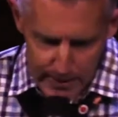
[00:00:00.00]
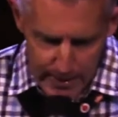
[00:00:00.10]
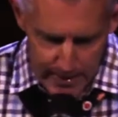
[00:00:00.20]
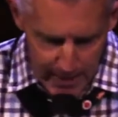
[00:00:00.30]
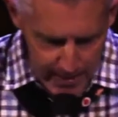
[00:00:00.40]
he
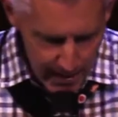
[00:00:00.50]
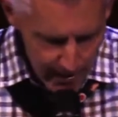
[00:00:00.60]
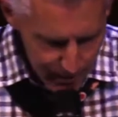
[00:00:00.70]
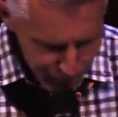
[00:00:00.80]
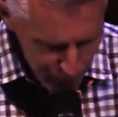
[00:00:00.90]
says here.
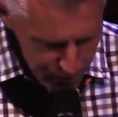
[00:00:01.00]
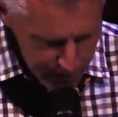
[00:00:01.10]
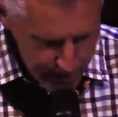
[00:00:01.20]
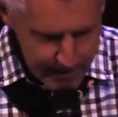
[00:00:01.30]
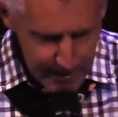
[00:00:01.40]
And the first
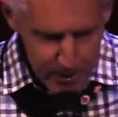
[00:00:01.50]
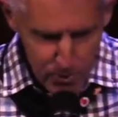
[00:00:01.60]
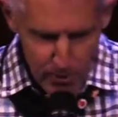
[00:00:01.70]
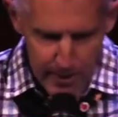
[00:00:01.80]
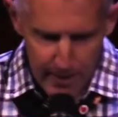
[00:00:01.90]
thing he says
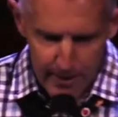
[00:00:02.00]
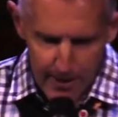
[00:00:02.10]
was that